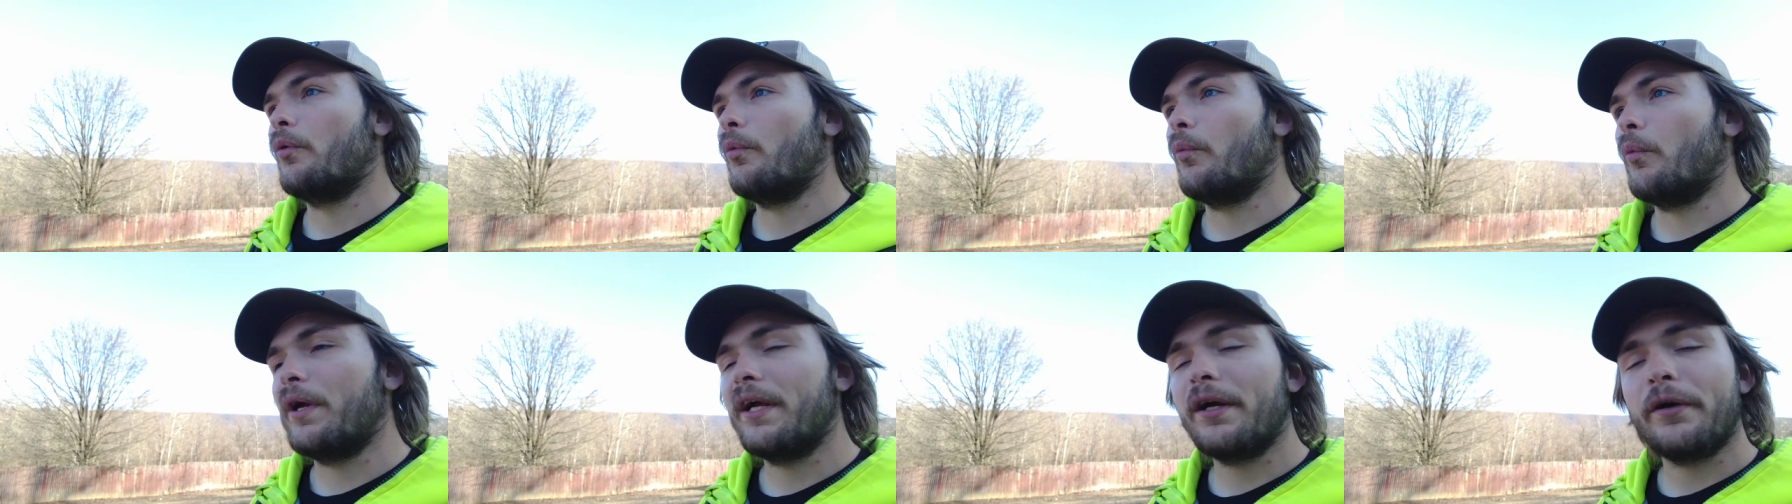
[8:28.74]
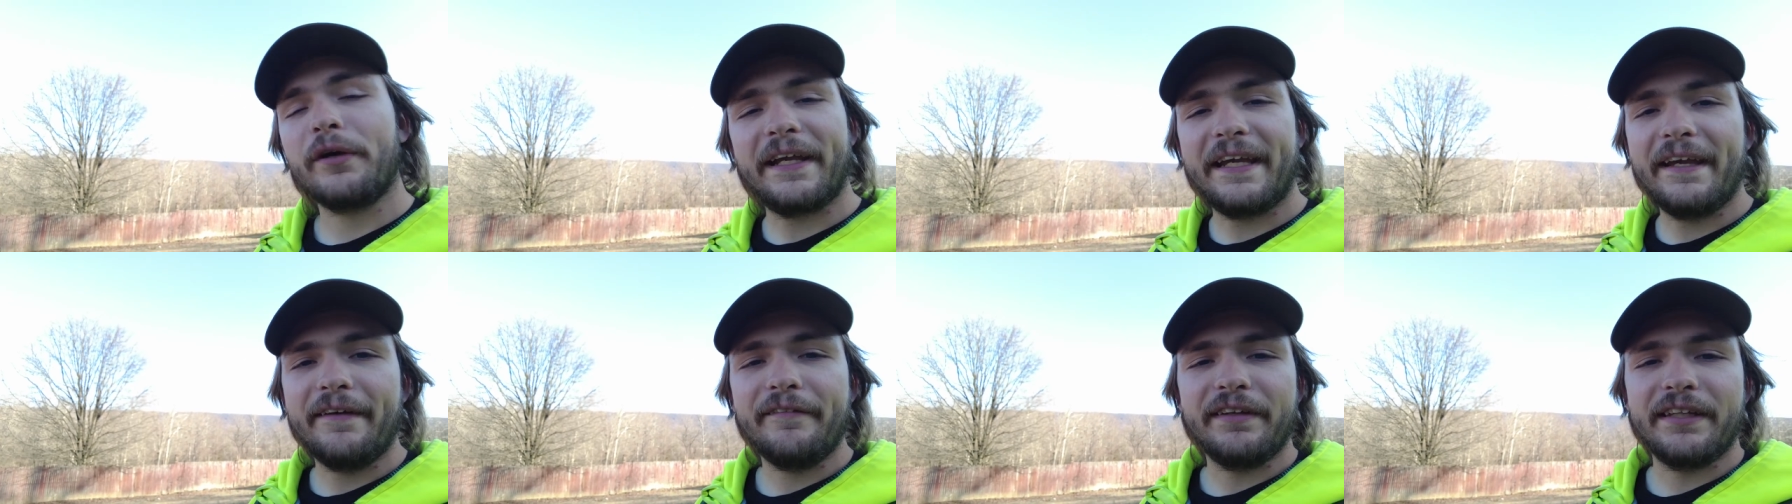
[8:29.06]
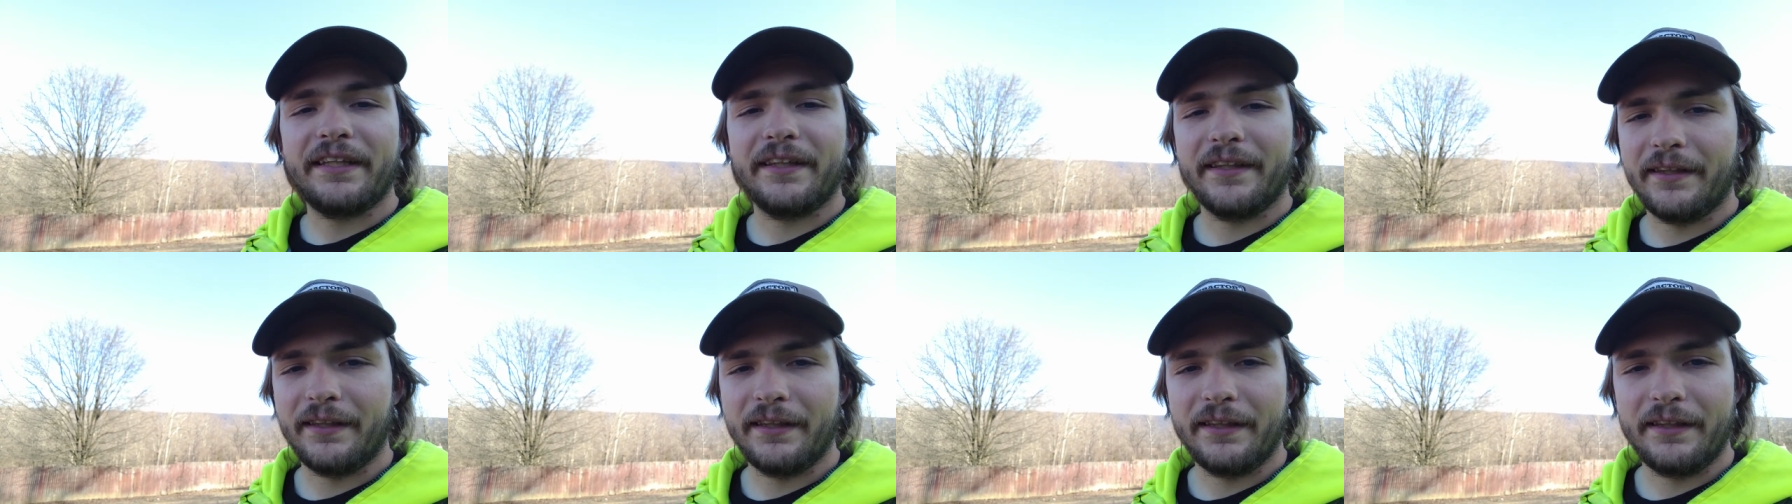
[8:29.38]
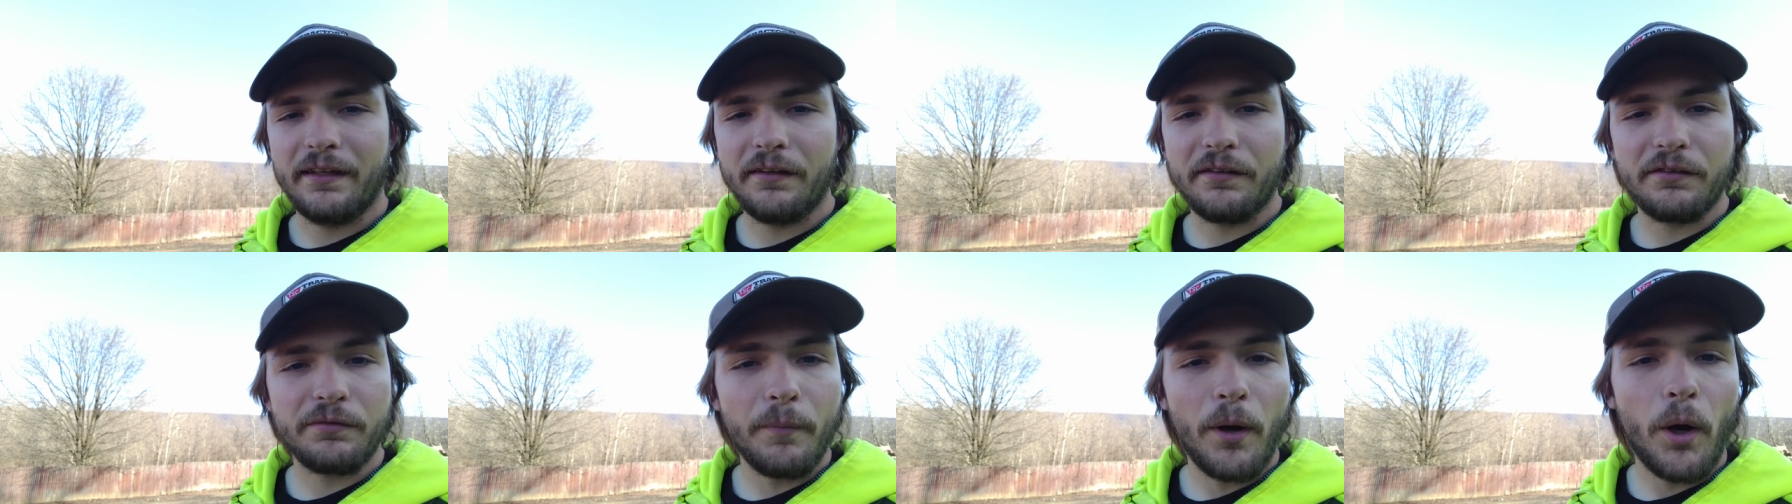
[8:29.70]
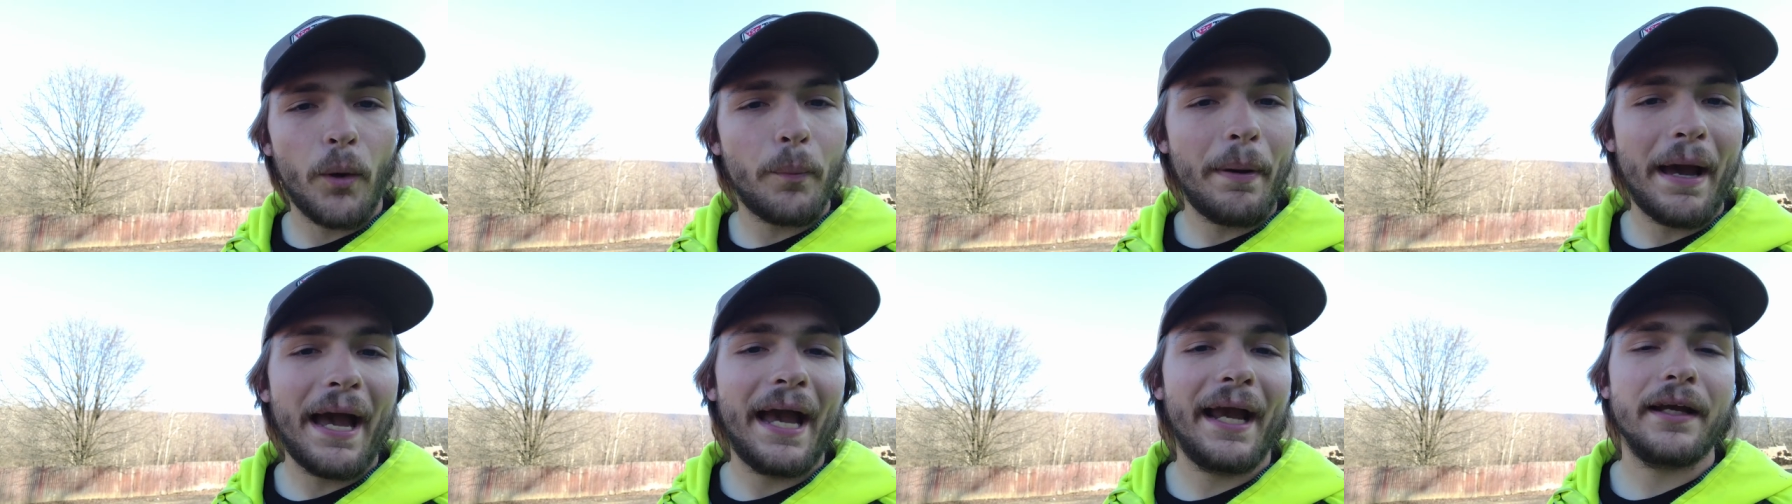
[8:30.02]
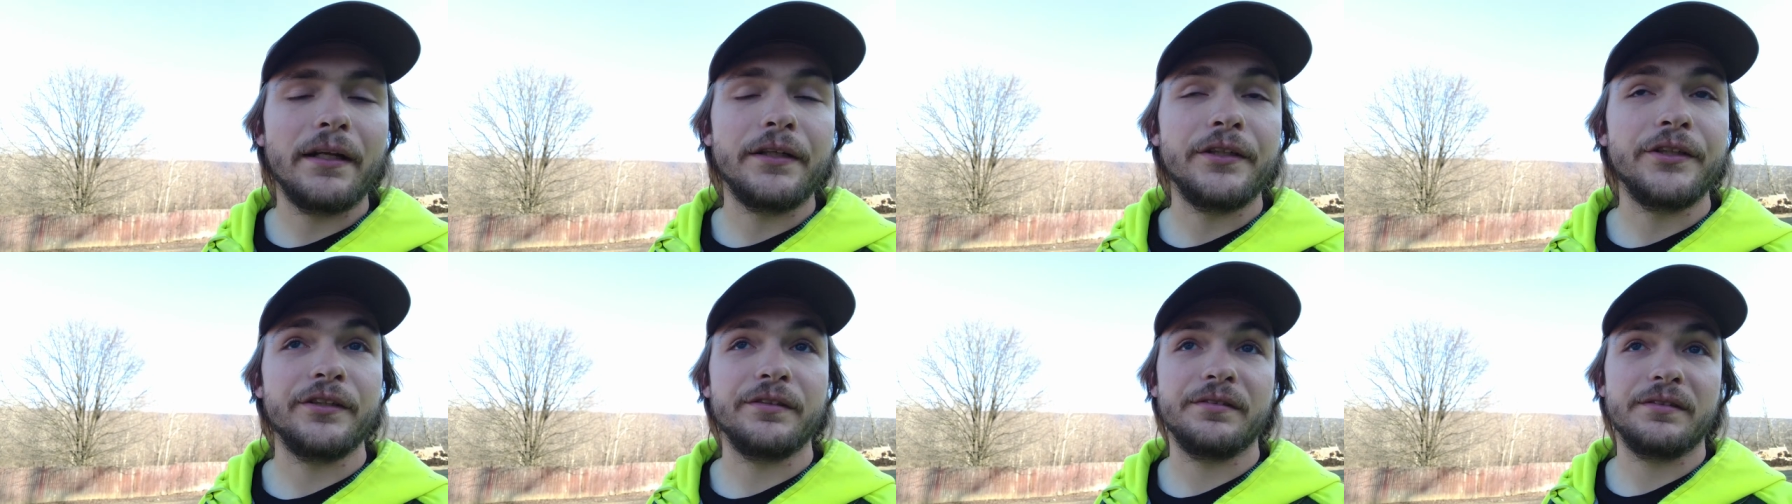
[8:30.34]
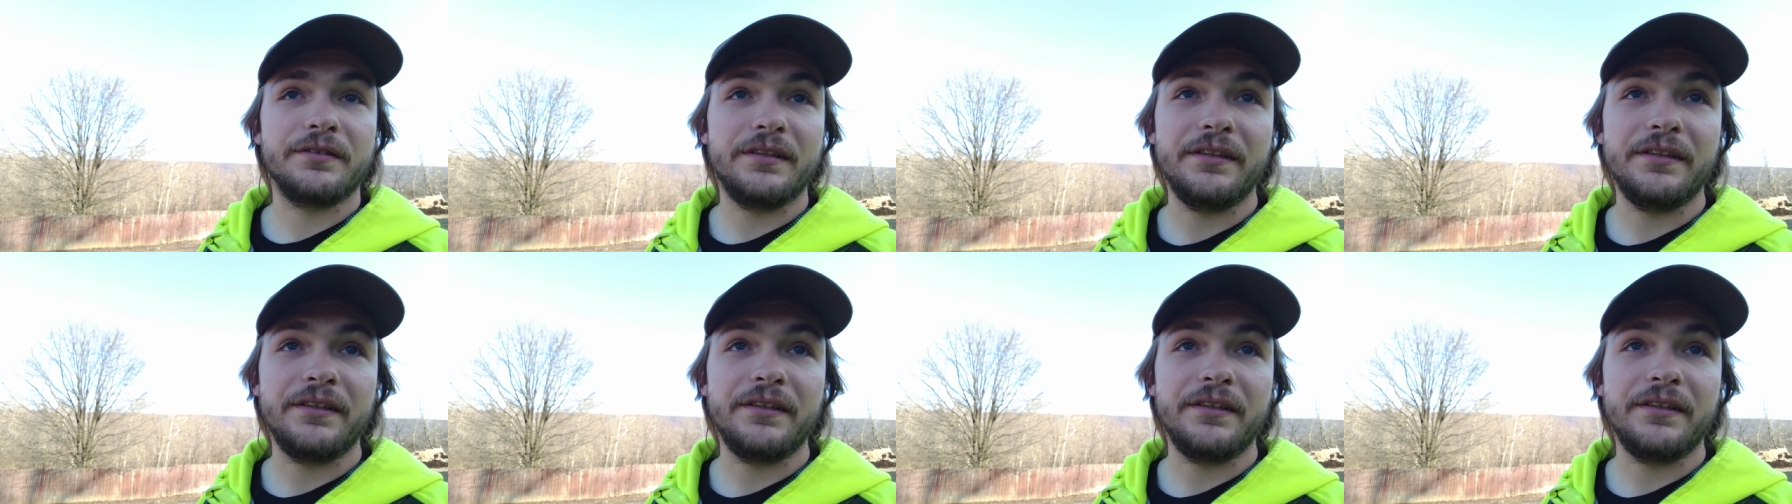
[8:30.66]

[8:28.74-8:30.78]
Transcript: we are given these small packages